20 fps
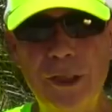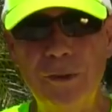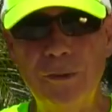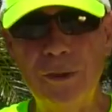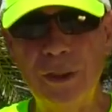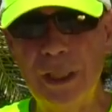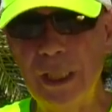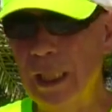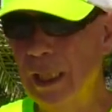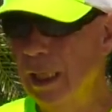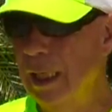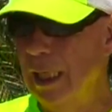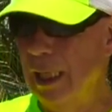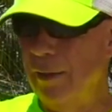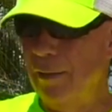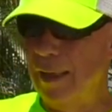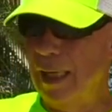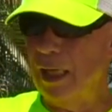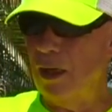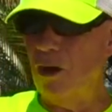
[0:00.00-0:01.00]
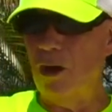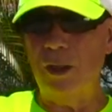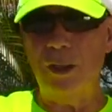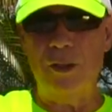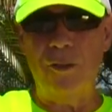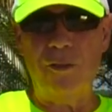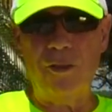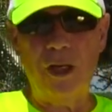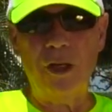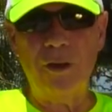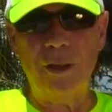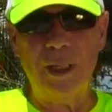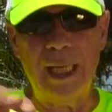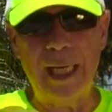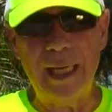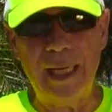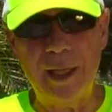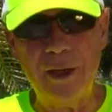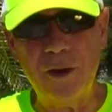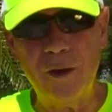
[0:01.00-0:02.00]
doing. And then on the third
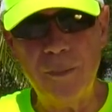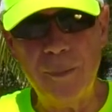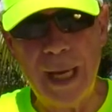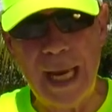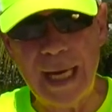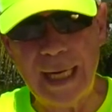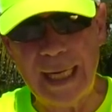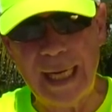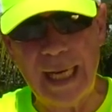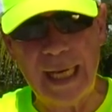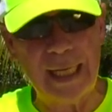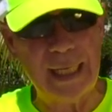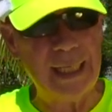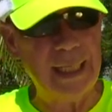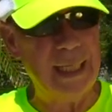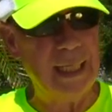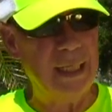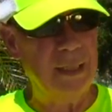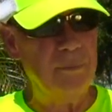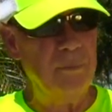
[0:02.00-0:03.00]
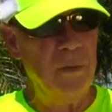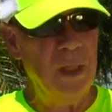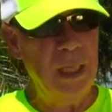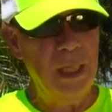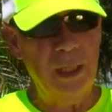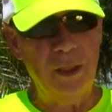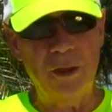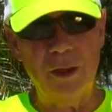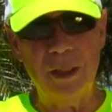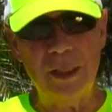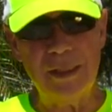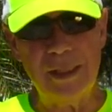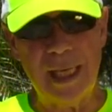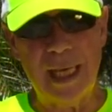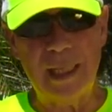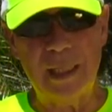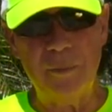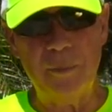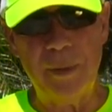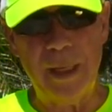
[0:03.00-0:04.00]
day, they go back out again. And on the
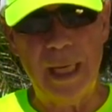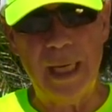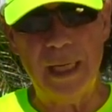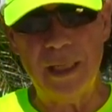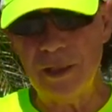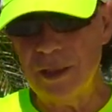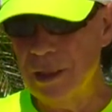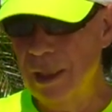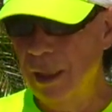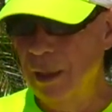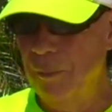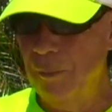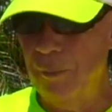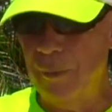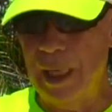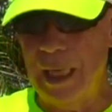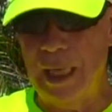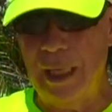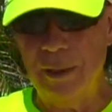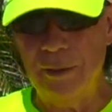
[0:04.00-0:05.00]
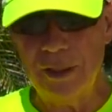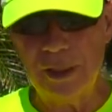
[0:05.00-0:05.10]
second pass, my